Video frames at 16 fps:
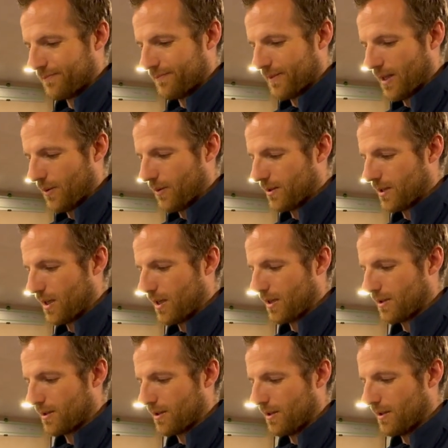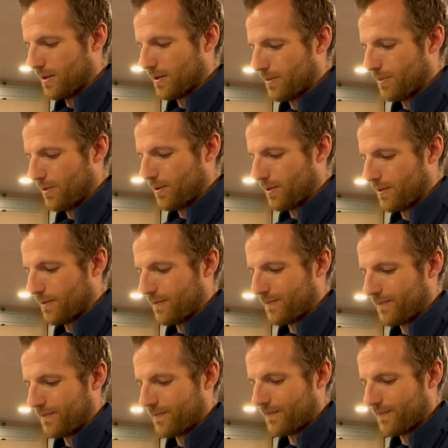I would say that's slightly disappointing.
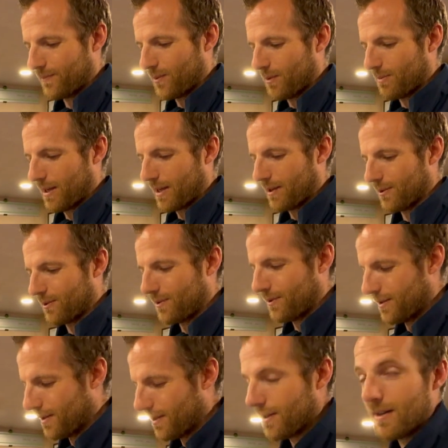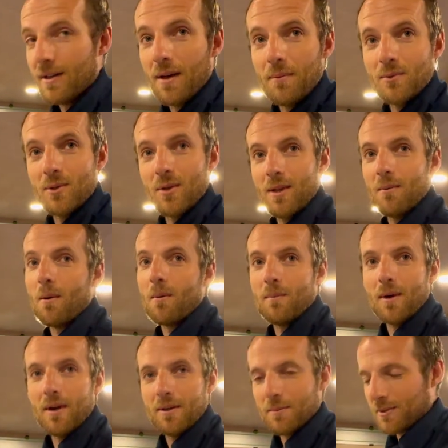Woodpeckers. I'm sure they won't
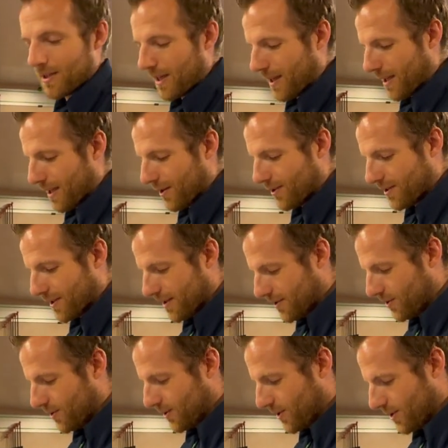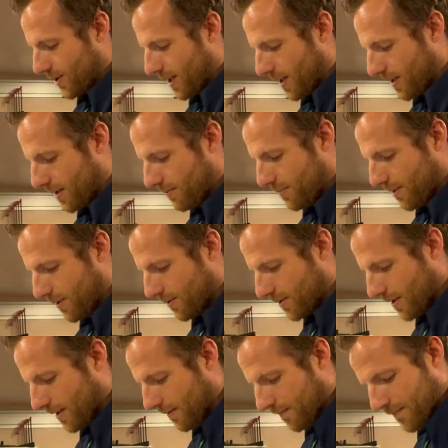mind me saying that because it is just a sticker, but
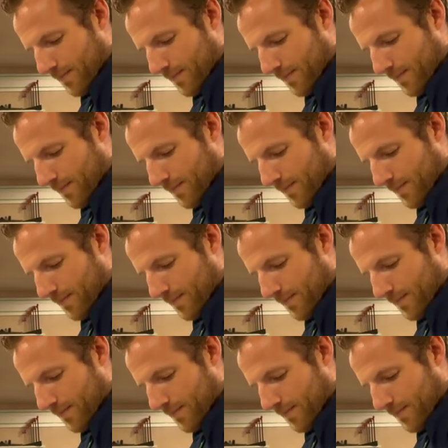still.